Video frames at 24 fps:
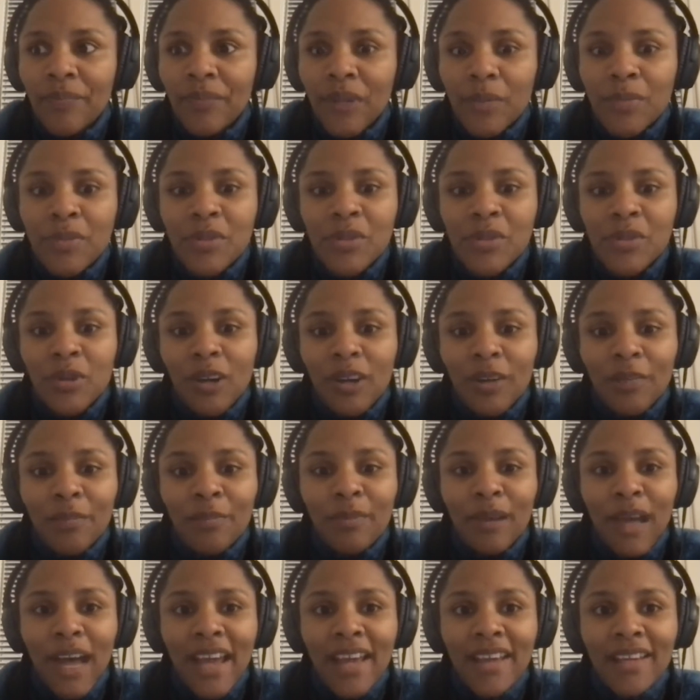
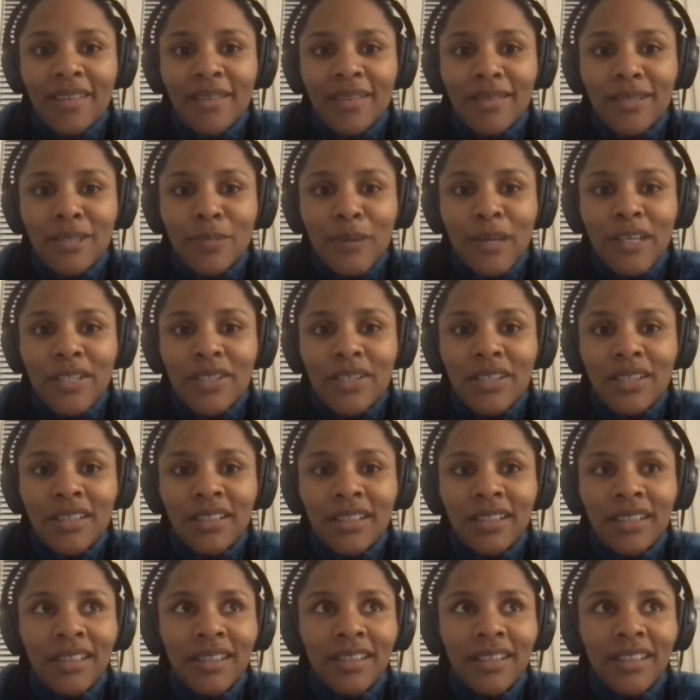absorbed by
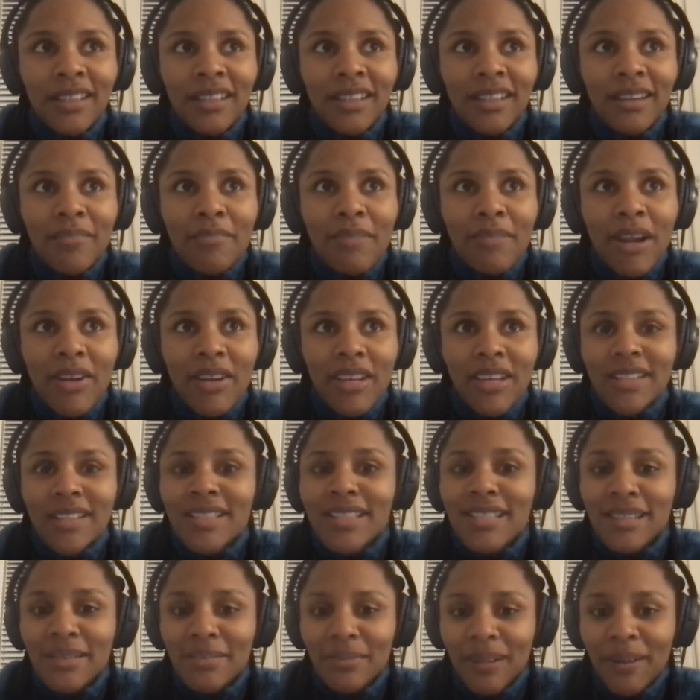especially American
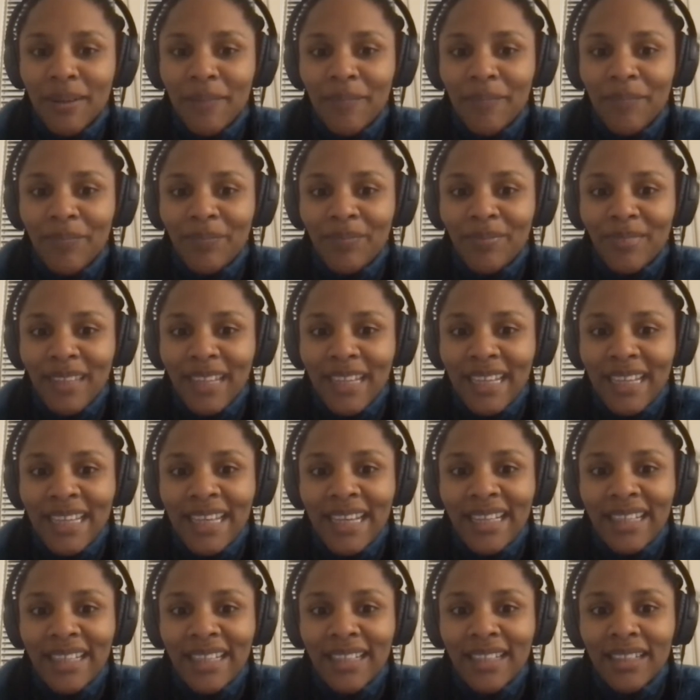cinema in
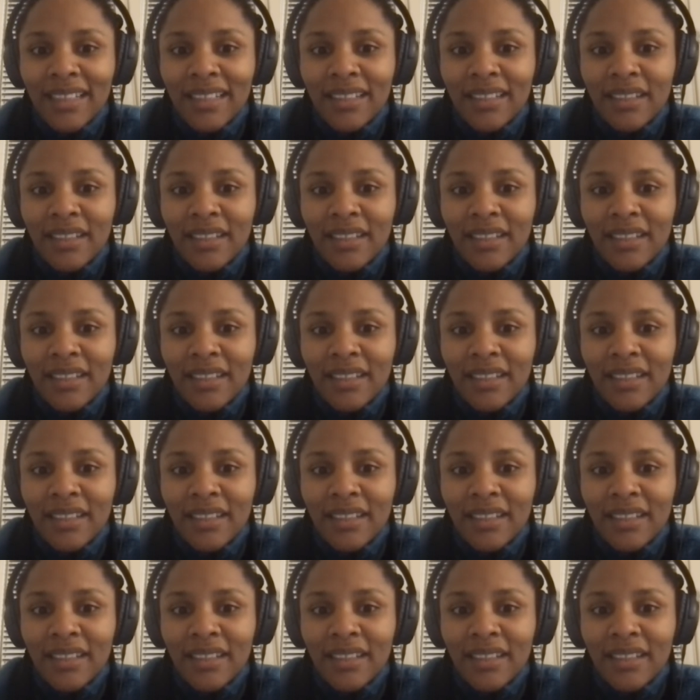Haiti. Mm-hmm.